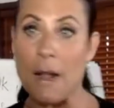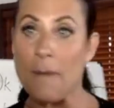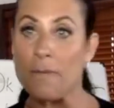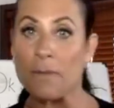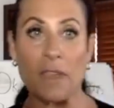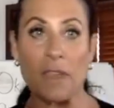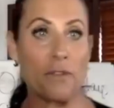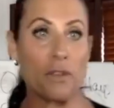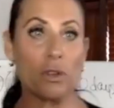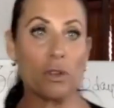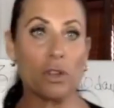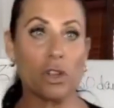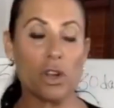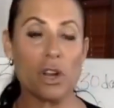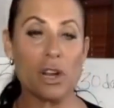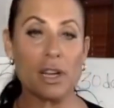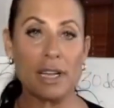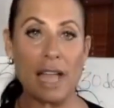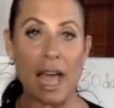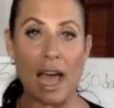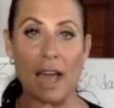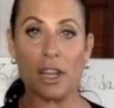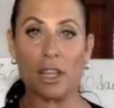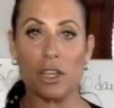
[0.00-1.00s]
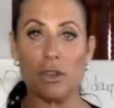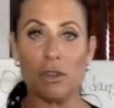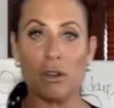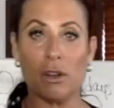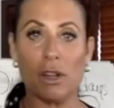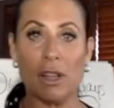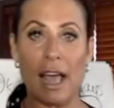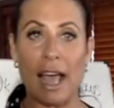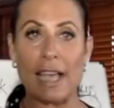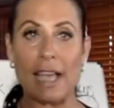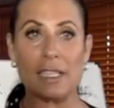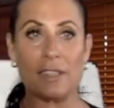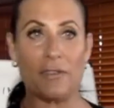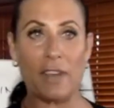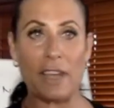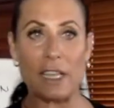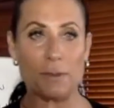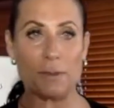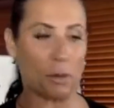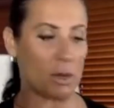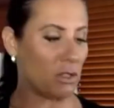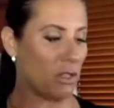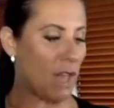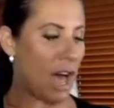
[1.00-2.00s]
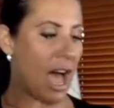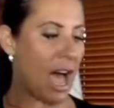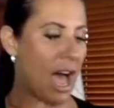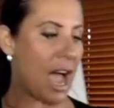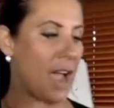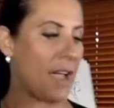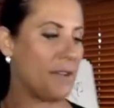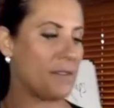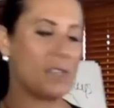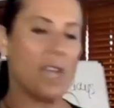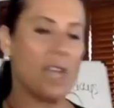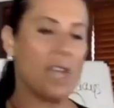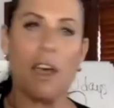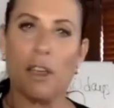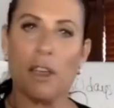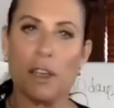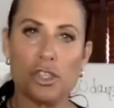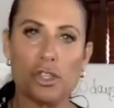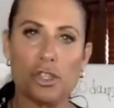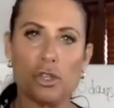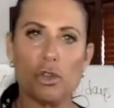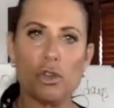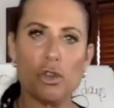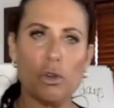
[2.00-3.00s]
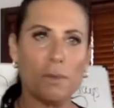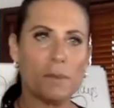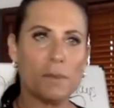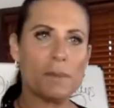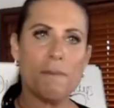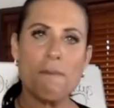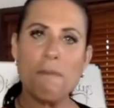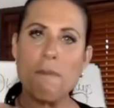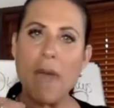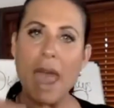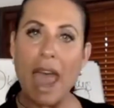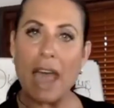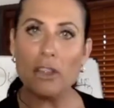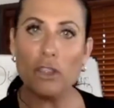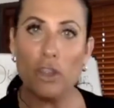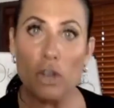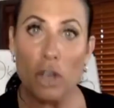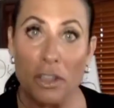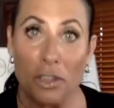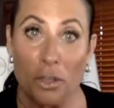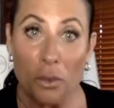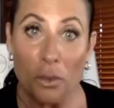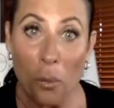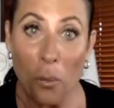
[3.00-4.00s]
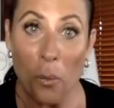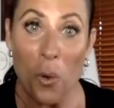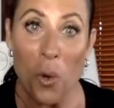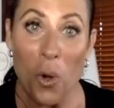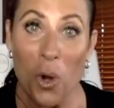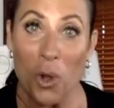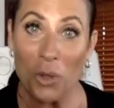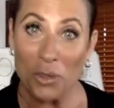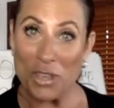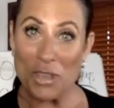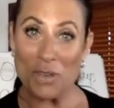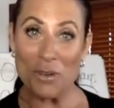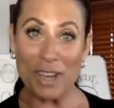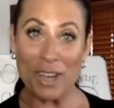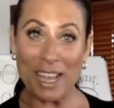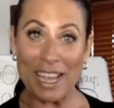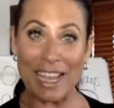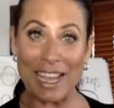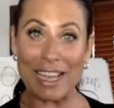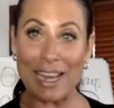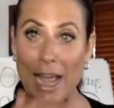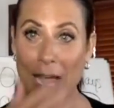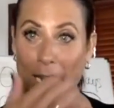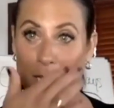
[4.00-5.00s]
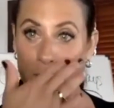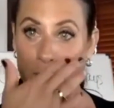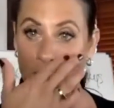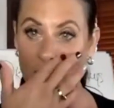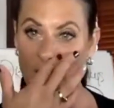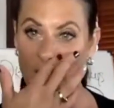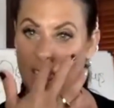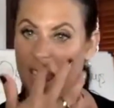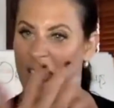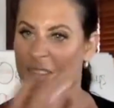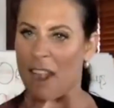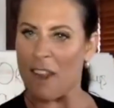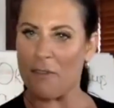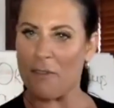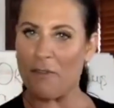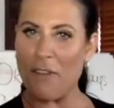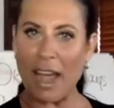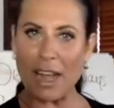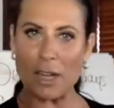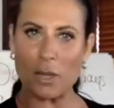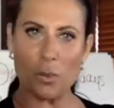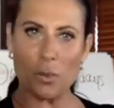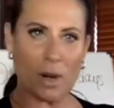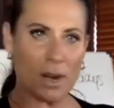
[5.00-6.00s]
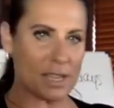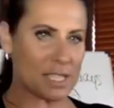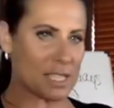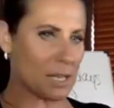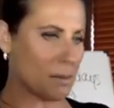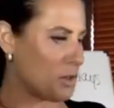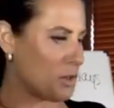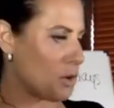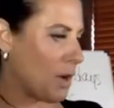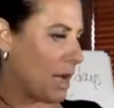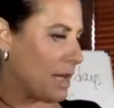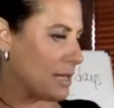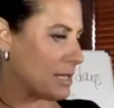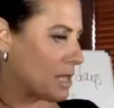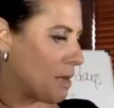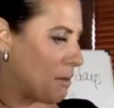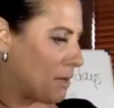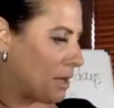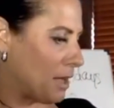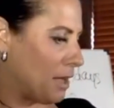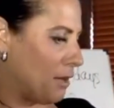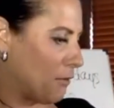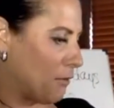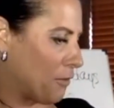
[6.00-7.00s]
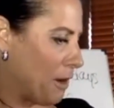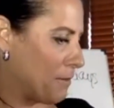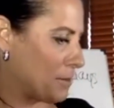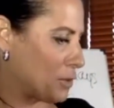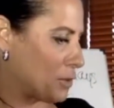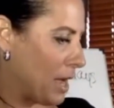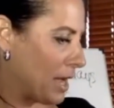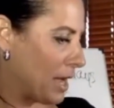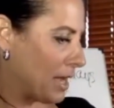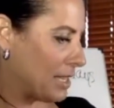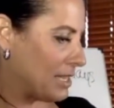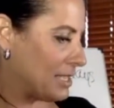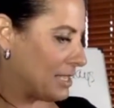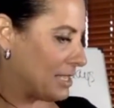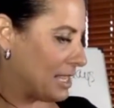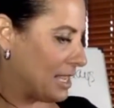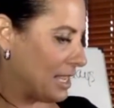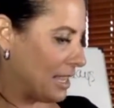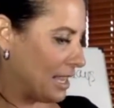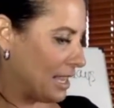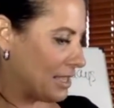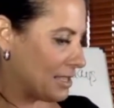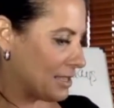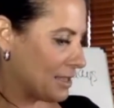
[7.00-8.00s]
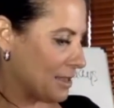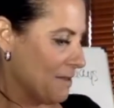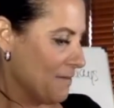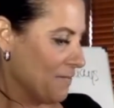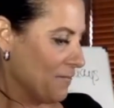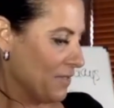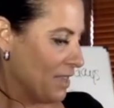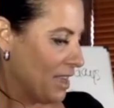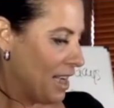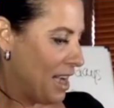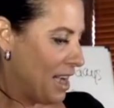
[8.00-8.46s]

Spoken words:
If you learned how to utilize Facebook Lives, Zooms, man, look at the world that you can connect with. In fact, where are some of you guys coming in from so I can see this?